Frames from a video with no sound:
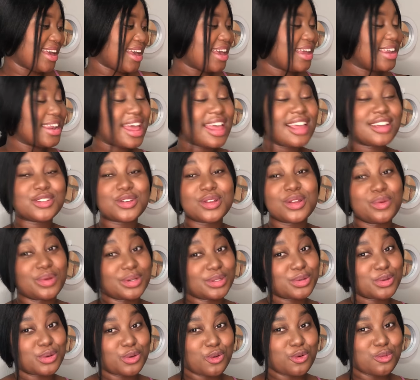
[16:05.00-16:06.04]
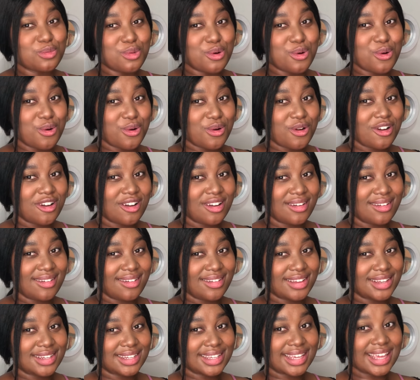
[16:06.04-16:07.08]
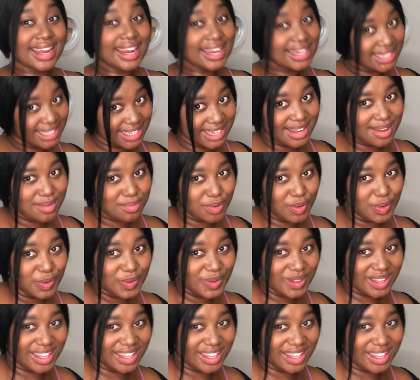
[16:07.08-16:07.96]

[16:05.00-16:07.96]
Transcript: I actually want to know more. Can I DM you?